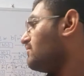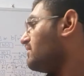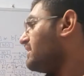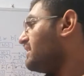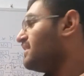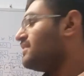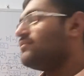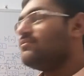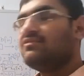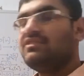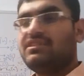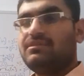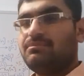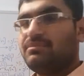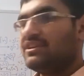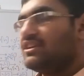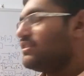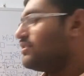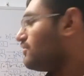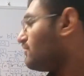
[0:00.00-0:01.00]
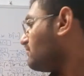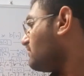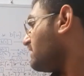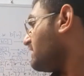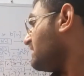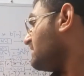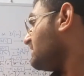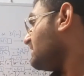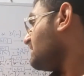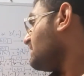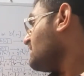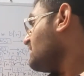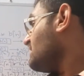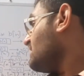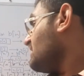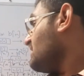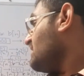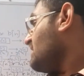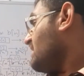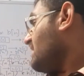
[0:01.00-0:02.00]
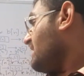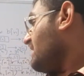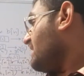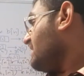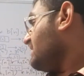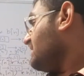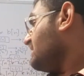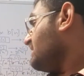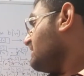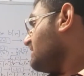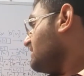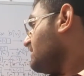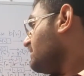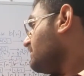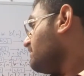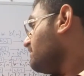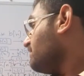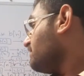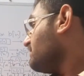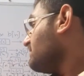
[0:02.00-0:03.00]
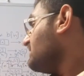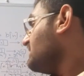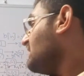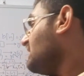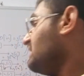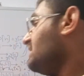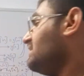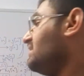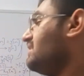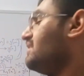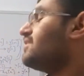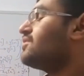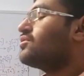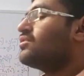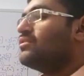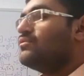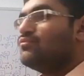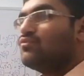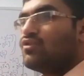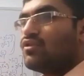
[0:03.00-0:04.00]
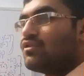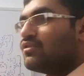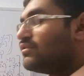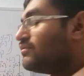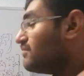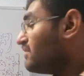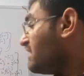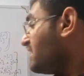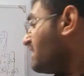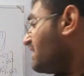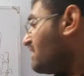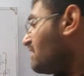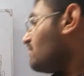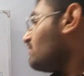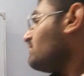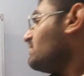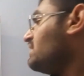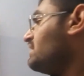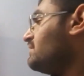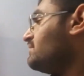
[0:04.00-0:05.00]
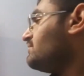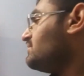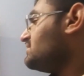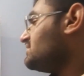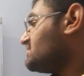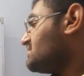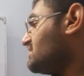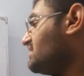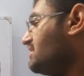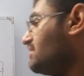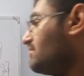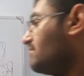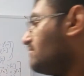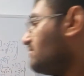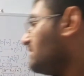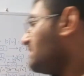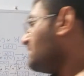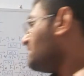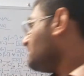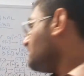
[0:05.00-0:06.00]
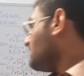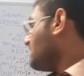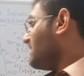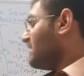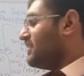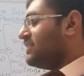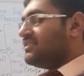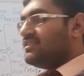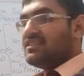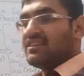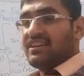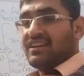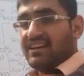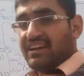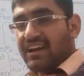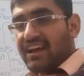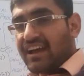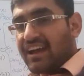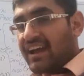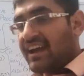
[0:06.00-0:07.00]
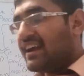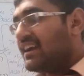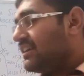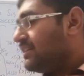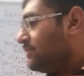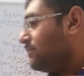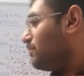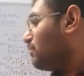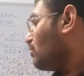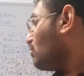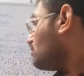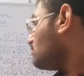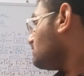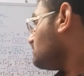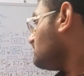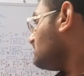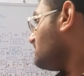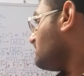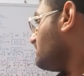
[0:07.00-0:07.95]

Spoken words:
n with B of n and then convolve A of n with C of n and add both